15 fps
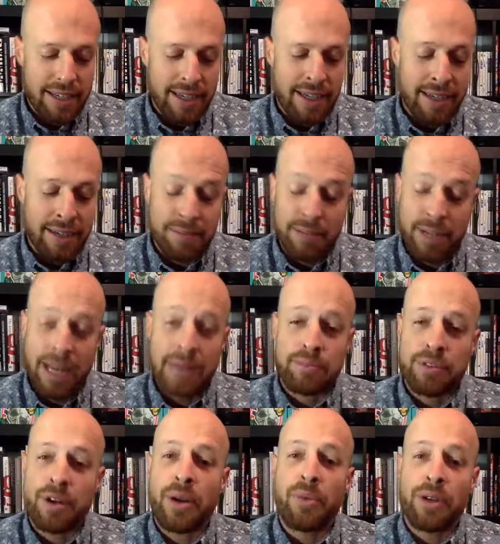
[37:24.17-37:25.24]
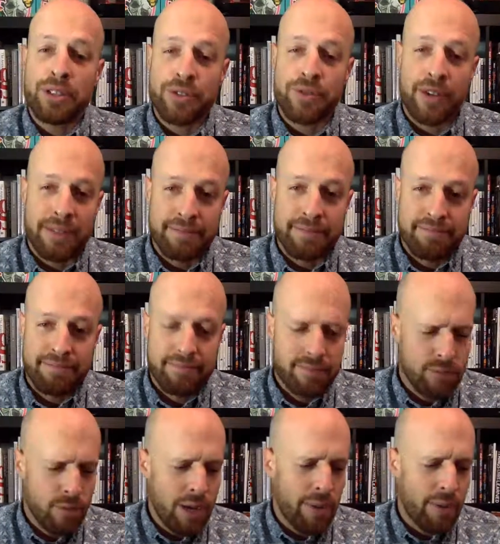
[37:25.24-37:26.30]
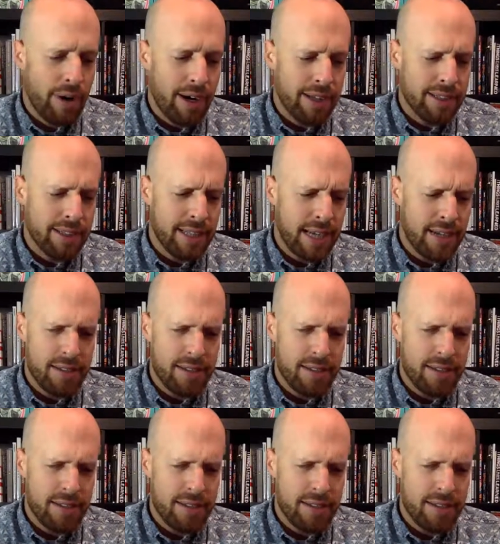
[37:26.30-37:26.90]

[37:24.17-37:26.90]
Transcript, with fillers: So, yeah. Tony, what'd you find? Wait, we already did that.